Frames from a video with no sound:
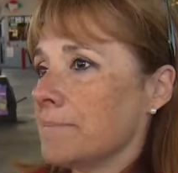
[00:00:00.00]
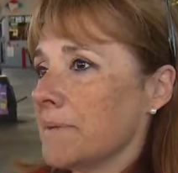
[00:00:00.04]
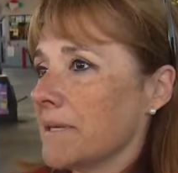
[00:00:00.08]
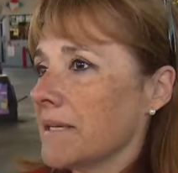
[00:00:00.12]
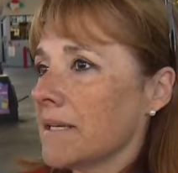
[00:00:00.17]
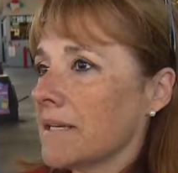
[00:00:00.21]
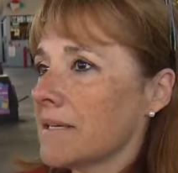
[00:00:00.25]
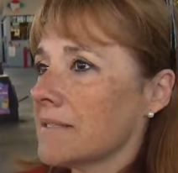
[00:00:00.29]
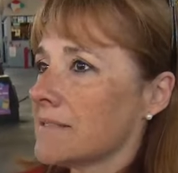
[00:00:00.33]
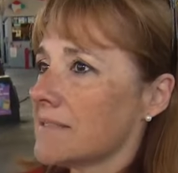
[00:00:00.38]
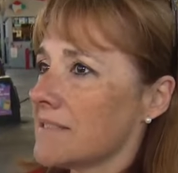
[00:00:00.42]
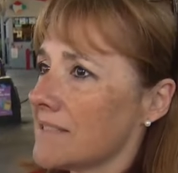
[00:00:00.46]

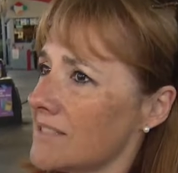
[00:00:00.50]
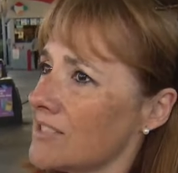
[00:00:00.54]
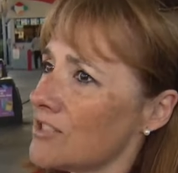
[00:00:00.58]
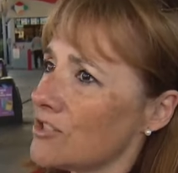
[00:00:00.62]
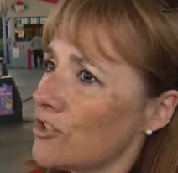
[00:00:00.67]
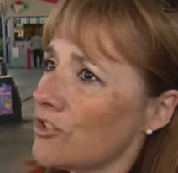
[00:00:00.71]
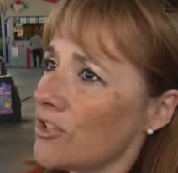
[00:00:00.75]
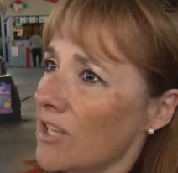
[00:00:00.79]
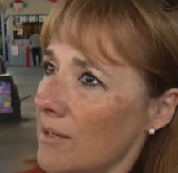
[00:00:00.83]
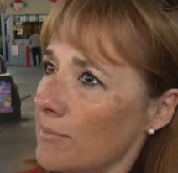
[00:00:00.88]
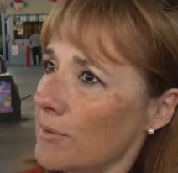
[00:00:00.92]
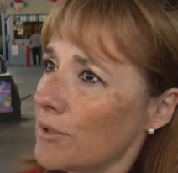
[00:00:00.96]
because this is
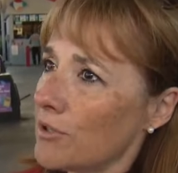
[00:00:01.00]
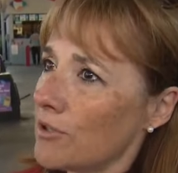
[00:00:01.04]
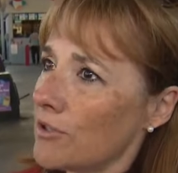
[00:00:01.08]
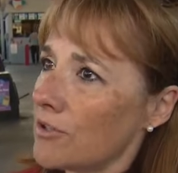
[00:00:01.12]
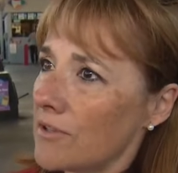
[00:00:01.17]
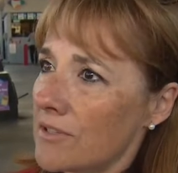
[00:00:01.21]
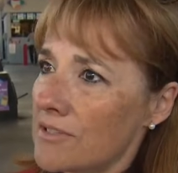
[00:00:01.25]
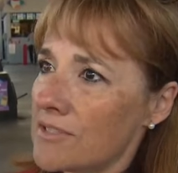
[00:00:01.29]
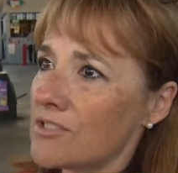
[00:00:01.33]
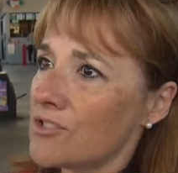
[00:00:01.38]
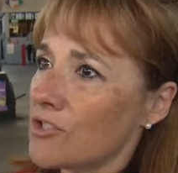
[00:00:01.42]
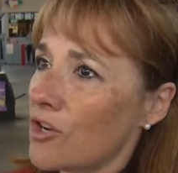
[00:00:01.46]
our neighborhood.
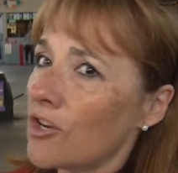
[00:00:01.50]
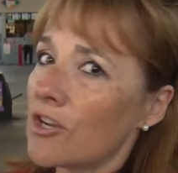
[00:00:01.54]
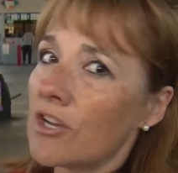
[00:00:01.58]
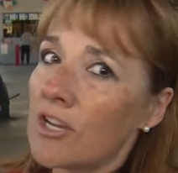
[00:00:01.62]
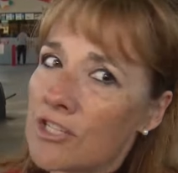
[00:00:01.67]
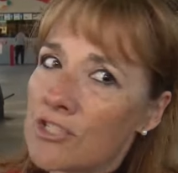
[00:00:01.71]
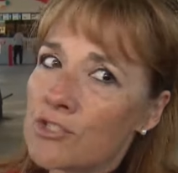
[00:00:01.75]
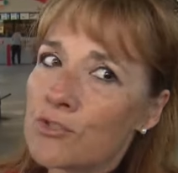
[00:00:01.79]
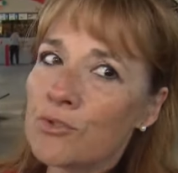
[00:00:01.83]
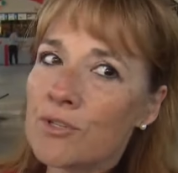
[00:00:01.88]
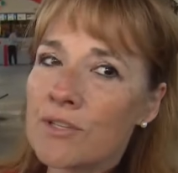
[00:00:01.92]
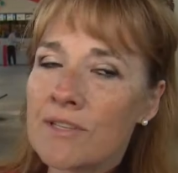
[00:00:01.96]
This is our
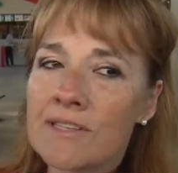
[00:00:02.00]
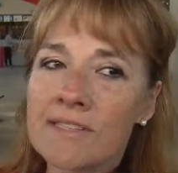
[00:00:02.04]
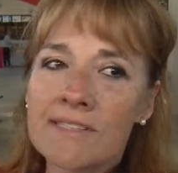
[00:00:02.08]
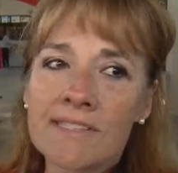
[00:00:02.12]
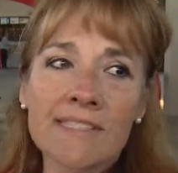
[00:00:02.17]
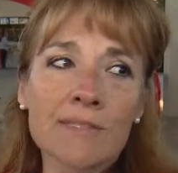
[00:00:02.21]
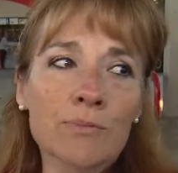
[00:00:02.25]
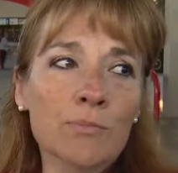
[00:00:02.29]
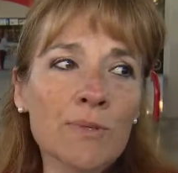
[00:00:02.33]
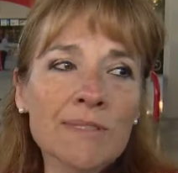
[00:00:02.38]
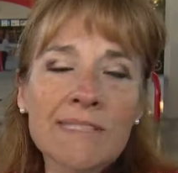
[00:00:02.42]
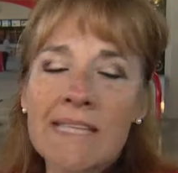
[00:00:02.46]
country. This
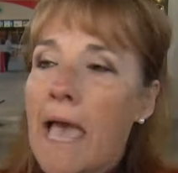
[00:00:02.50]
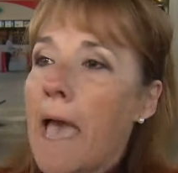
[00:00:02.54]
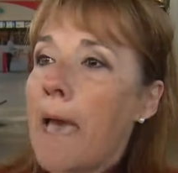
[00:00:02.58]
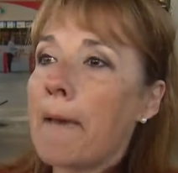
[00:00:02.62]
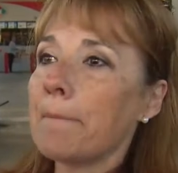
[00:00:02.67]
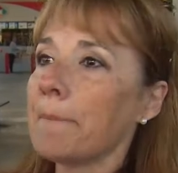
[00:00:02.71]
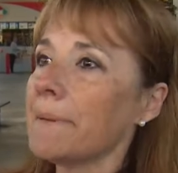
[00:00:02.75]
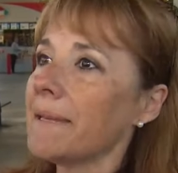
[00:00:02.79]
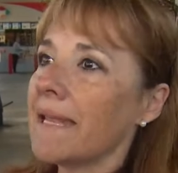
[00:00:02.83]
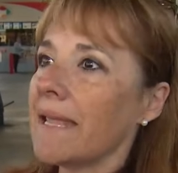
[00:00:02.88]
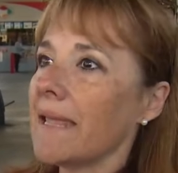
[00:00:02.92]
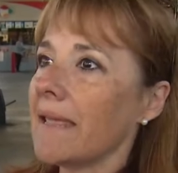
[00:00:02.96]
is what's
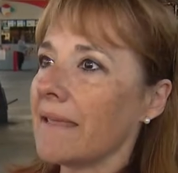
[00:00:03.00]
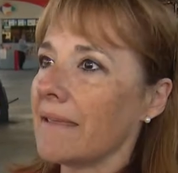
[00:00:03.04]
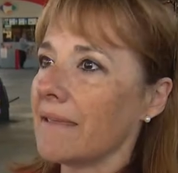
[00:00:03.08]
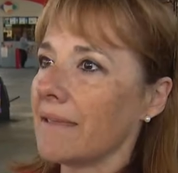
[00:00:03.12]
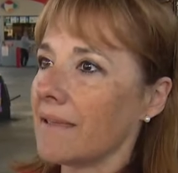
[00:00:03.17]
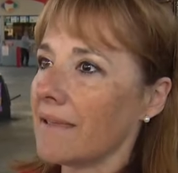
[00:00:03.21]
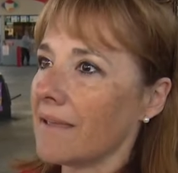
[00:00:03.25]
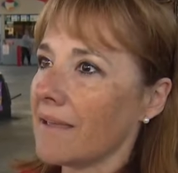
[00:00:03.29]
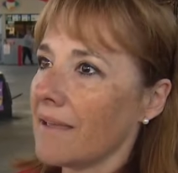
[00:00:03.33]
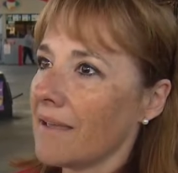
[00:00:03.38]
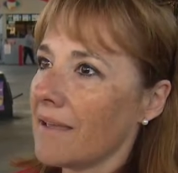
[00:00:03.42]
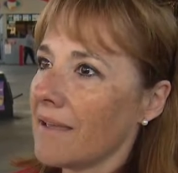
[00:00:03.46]
happening
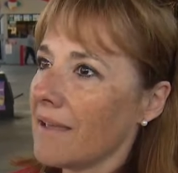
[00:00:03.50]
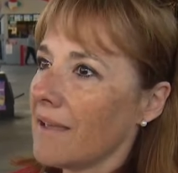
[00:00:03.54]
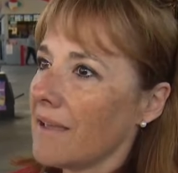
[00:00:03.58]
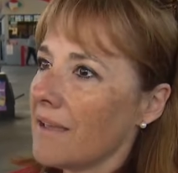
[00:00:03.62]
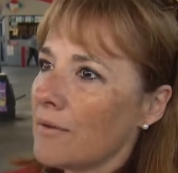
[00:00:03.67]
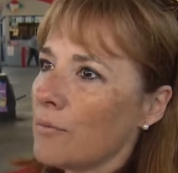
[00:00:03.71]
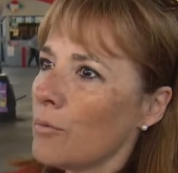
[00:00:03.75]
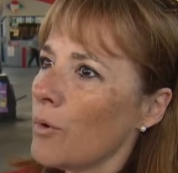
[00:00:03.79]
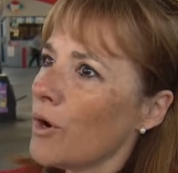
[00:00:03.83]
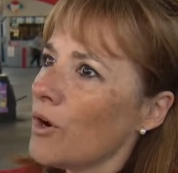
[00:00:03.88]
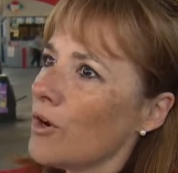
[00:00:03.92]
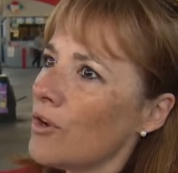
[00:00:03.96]

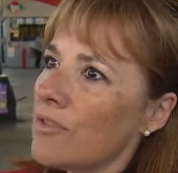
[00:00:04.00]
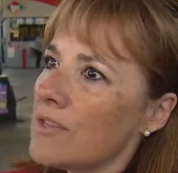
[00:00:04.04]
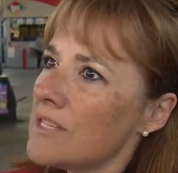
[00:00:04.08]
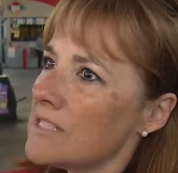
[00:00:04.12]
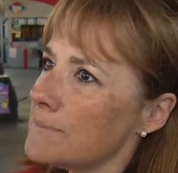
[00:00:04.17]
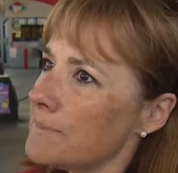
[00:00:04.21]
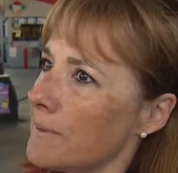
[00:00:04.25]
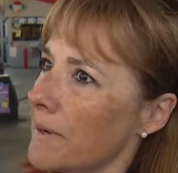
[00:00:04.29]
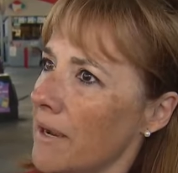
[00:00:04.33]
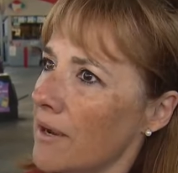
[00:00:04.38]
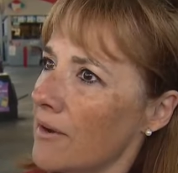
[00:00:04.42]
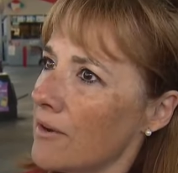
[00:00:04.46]
where are
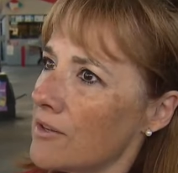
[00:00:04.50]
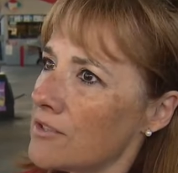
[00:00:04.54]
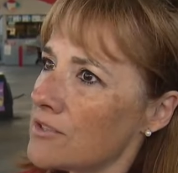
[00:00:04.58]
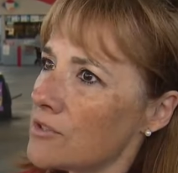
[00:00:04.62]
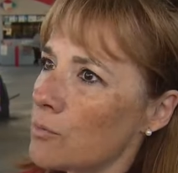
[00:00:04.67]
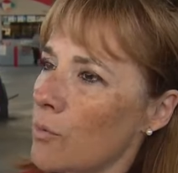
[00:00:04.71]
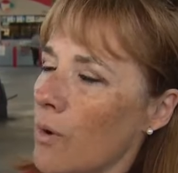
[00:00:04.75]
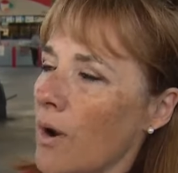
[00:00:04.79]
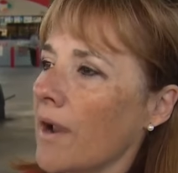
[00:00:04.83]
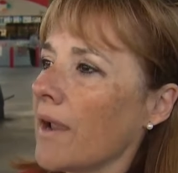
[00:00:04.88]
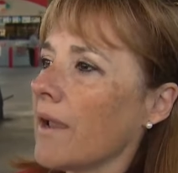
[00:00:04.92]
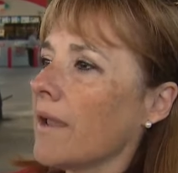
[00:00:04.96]
these parents?
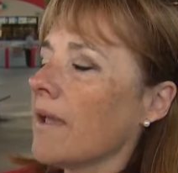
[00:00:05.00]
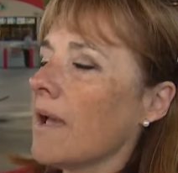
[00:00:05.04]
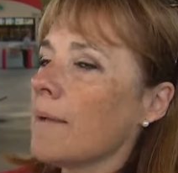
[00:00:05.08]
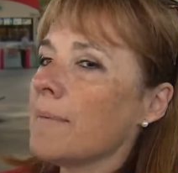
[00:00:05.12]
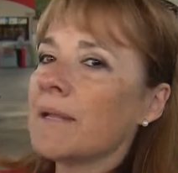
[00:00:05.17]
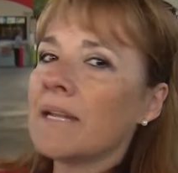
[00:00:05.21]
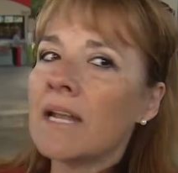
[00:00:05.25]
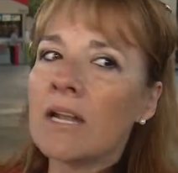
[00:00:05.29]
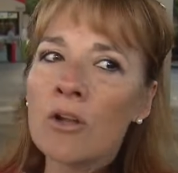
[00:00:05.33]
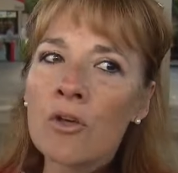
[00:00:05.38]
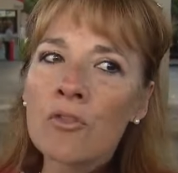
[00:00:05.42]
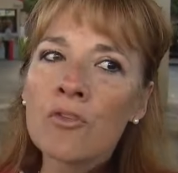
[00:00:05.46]
Why? I
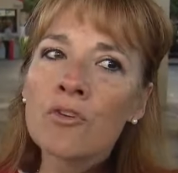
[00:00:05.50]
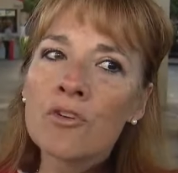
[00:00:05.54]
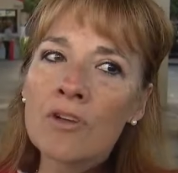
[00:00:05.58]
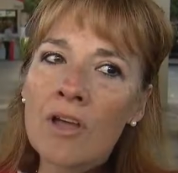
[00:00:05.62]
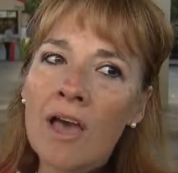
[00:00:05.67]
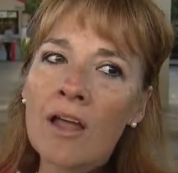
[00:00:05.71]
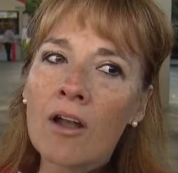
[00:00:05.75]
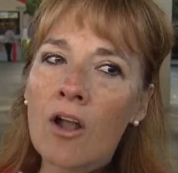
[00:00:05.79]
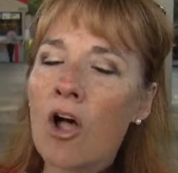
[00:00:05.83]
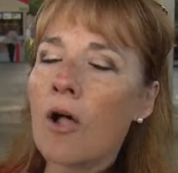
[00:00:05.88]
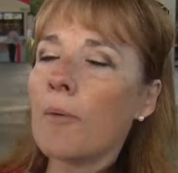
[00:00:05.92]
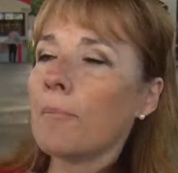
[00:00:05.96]
mean, I know they're
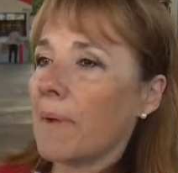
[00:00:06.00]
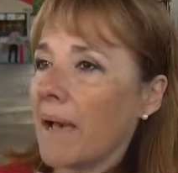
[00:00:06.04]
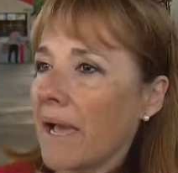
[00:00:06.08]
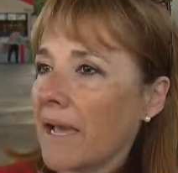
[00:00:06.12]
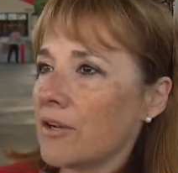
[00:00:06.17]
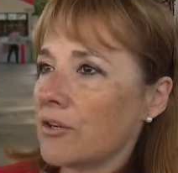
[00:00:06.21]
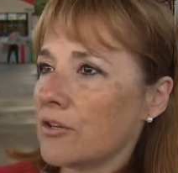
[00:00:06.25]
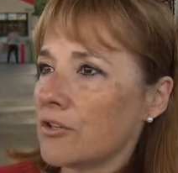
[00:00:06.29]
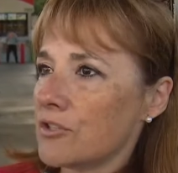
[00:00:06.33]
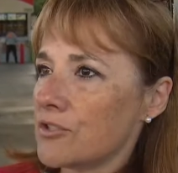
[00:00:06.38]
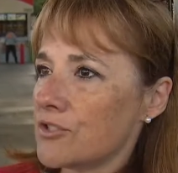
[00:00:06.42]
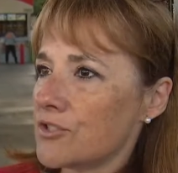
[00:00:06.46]
not all
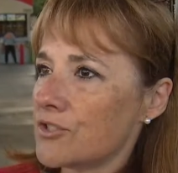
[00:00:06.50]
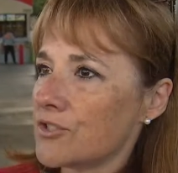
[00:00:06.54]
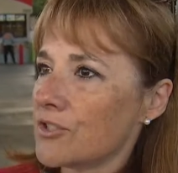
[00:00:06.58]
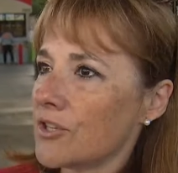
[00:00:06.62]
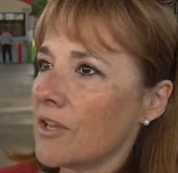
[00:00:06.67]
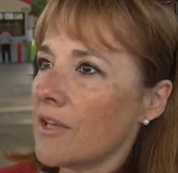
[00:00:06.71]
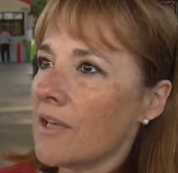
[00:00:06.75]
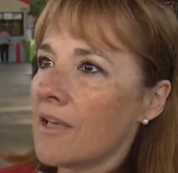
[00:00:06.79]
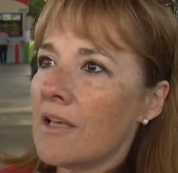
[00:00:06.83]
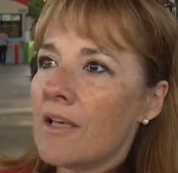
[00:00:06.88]
minors.